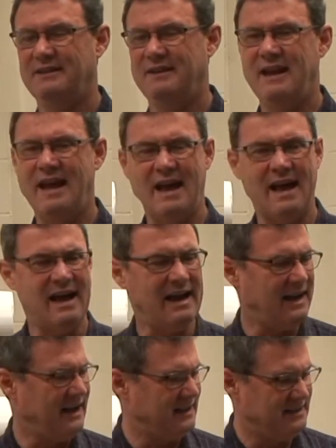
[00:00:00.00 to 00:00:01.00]

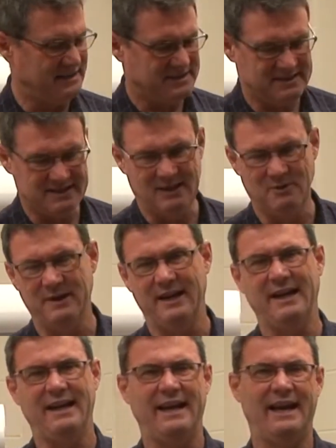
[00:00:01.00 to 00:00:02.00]
Nah, this is old.
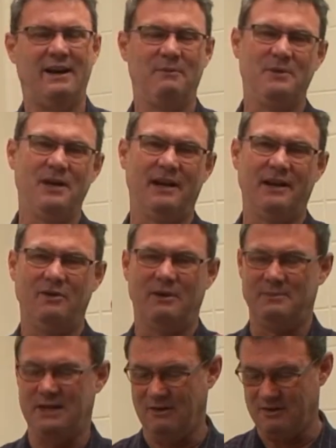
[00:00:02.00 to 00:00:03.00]
Anyhow, y'all know who
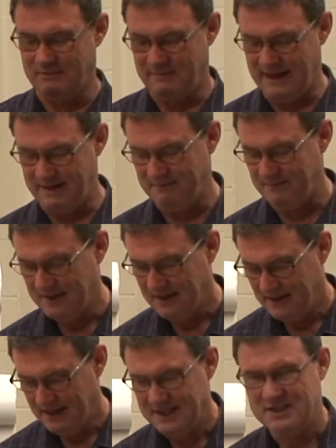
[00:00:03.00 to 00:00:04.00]
I'm talking about.
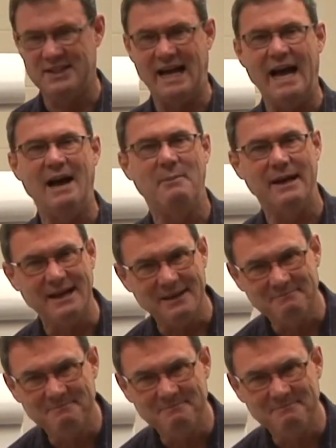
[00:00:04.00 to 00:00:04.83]
Simon.